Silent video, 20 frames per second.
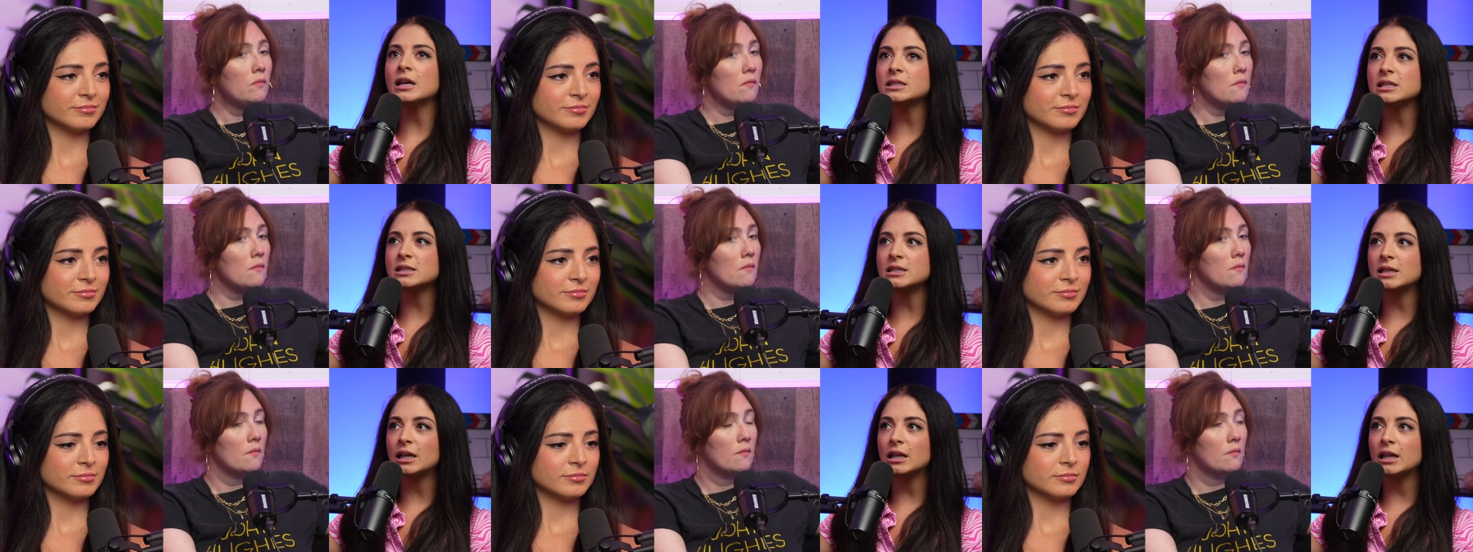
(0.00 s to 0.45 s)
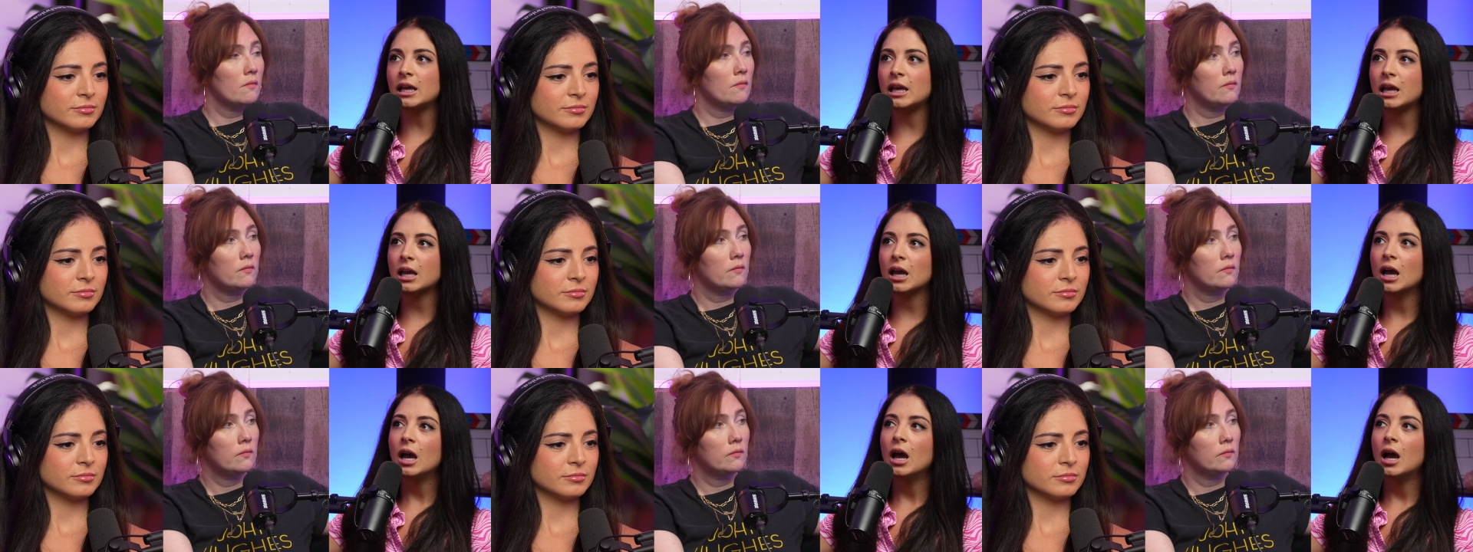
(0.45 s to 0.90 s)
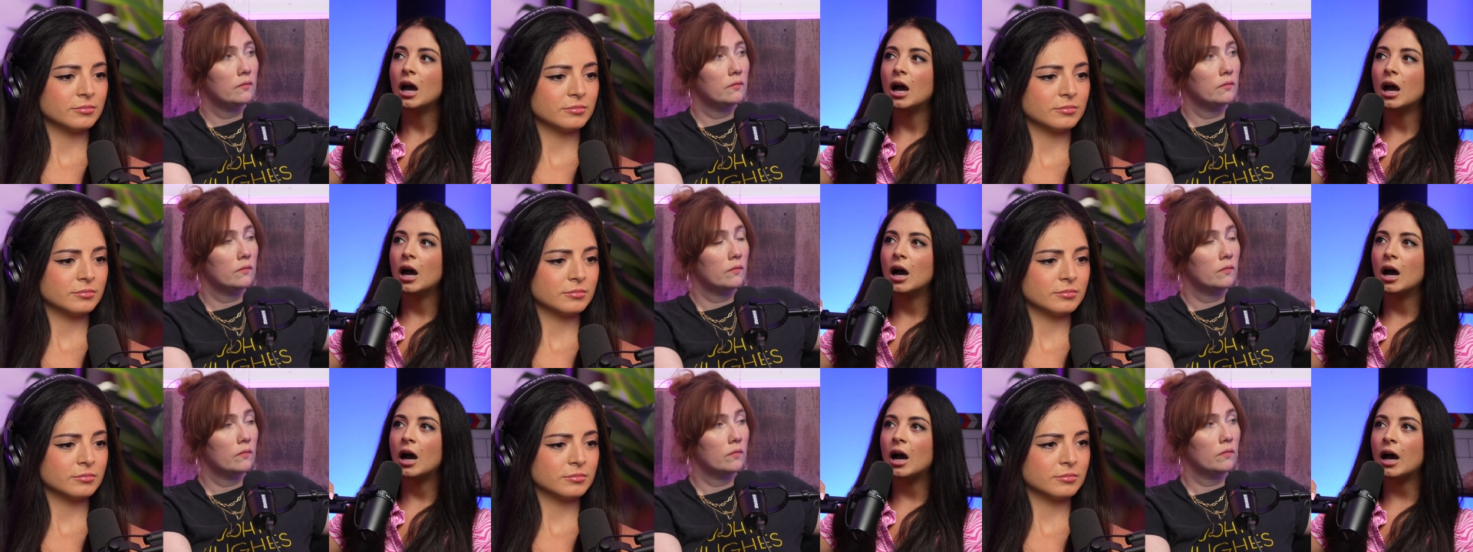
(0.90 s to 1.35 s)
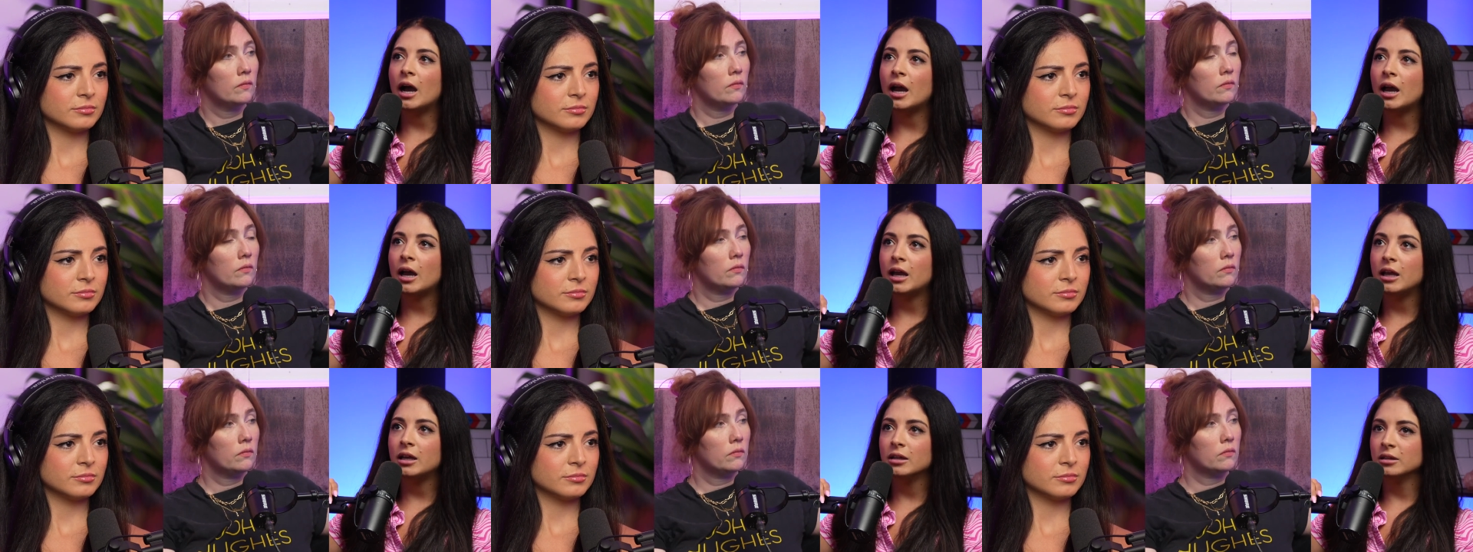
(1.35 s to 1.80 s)
Speaker 1: is, is that like
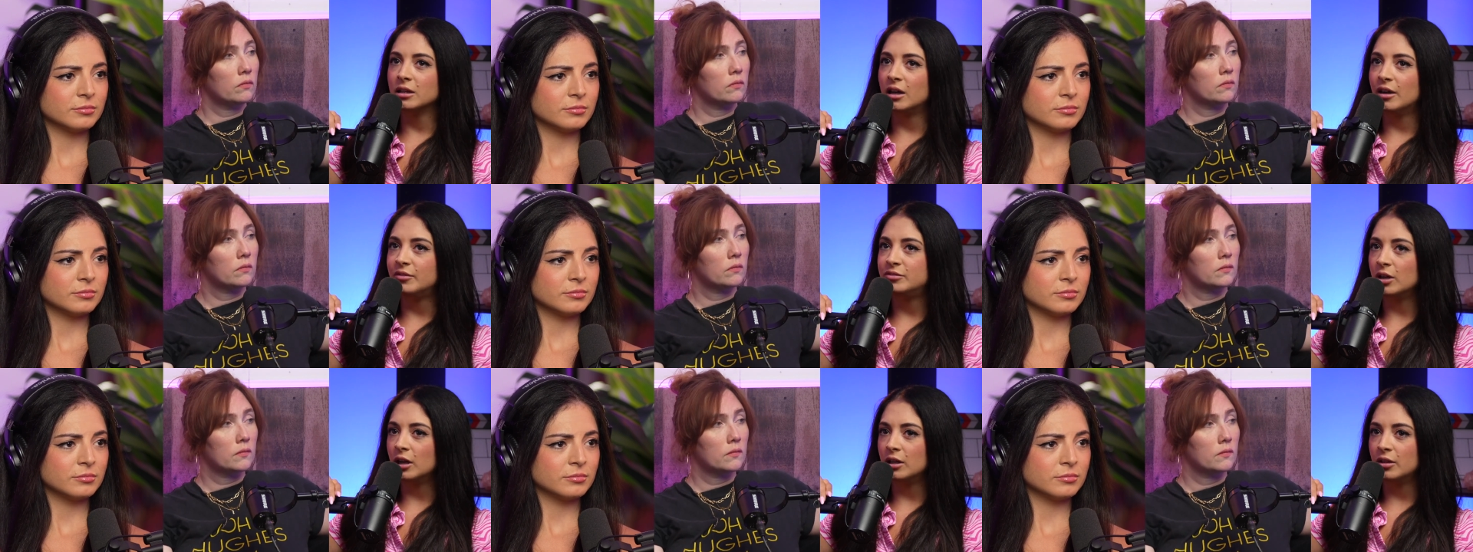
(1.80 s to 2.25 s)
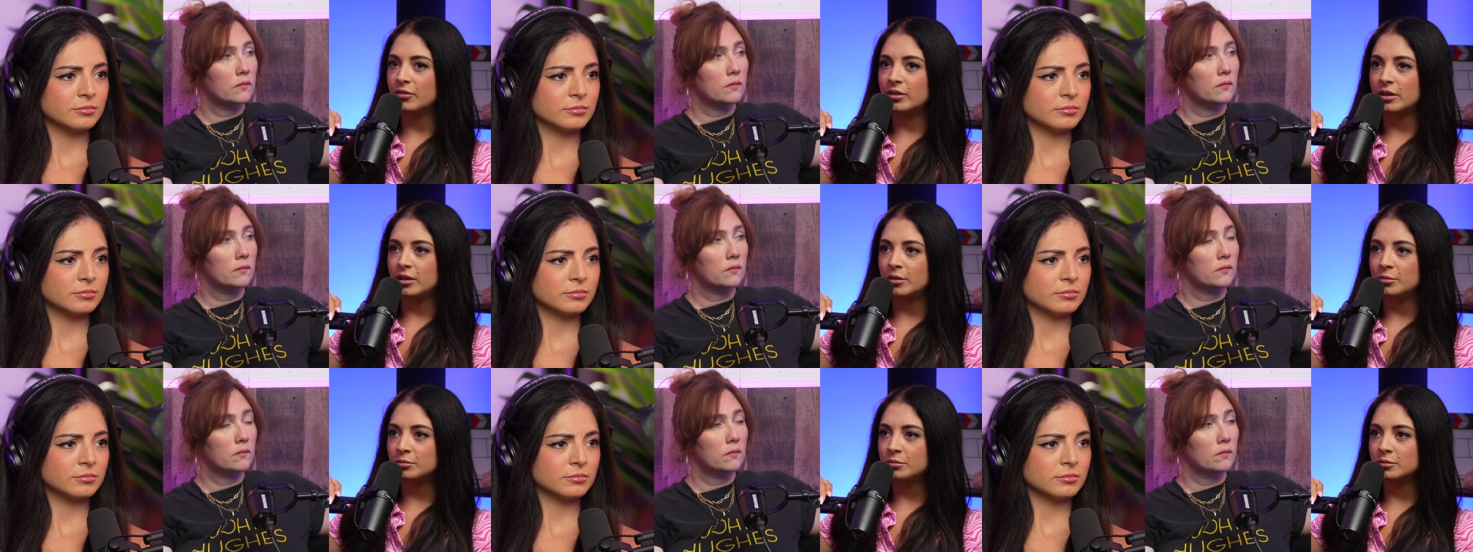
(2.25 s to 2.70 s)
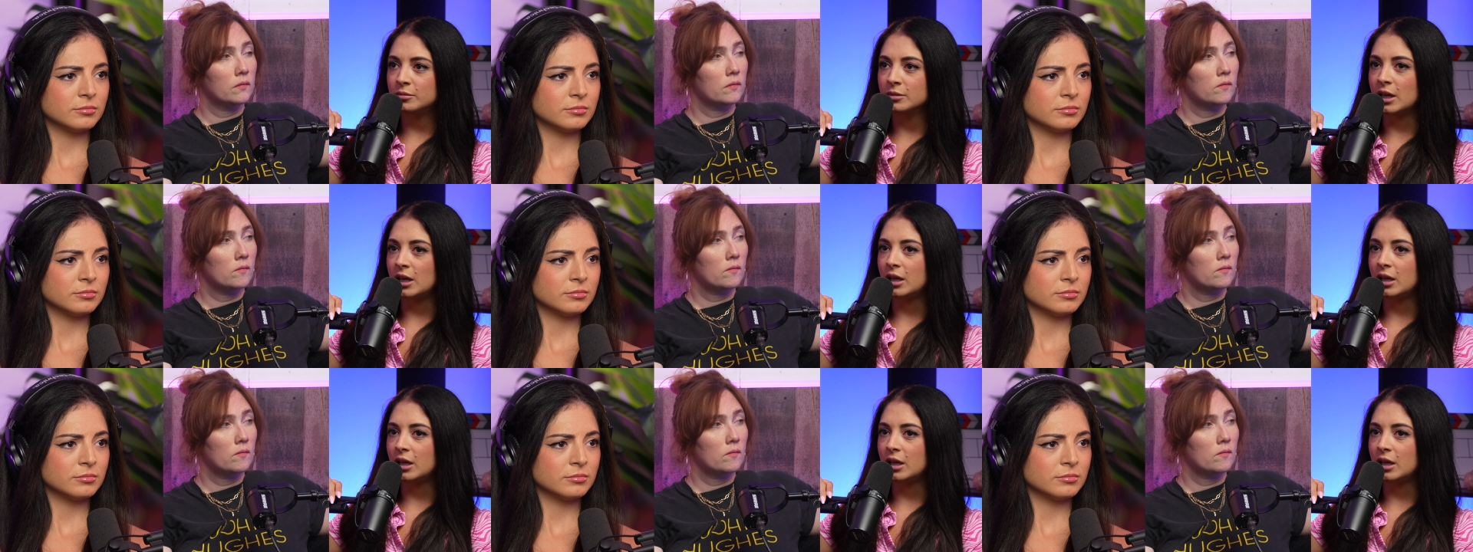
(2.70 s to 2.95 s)
I loved all of them,